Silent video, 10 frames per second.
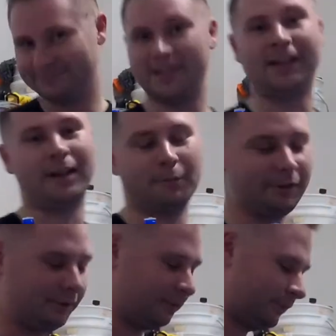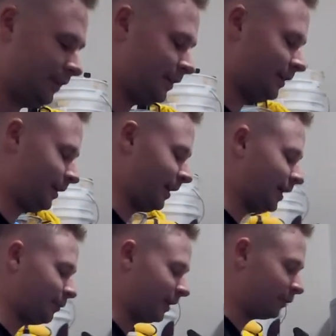I hate myself.
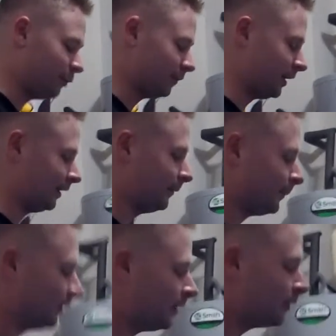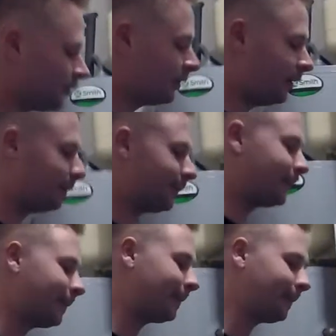Anyways, moving on. So
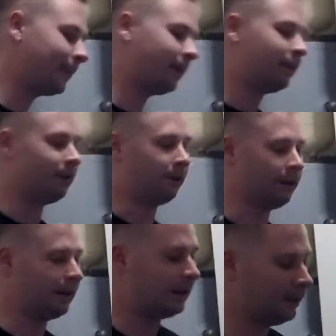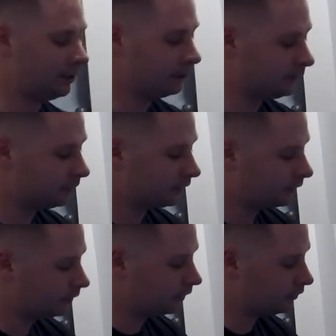all you gotta do
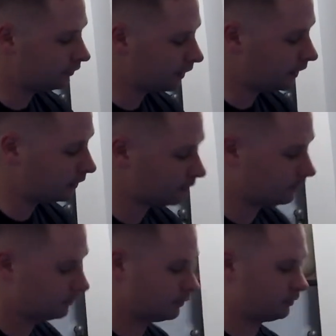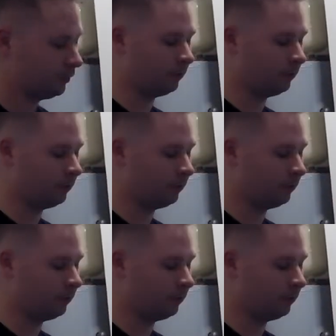is you take your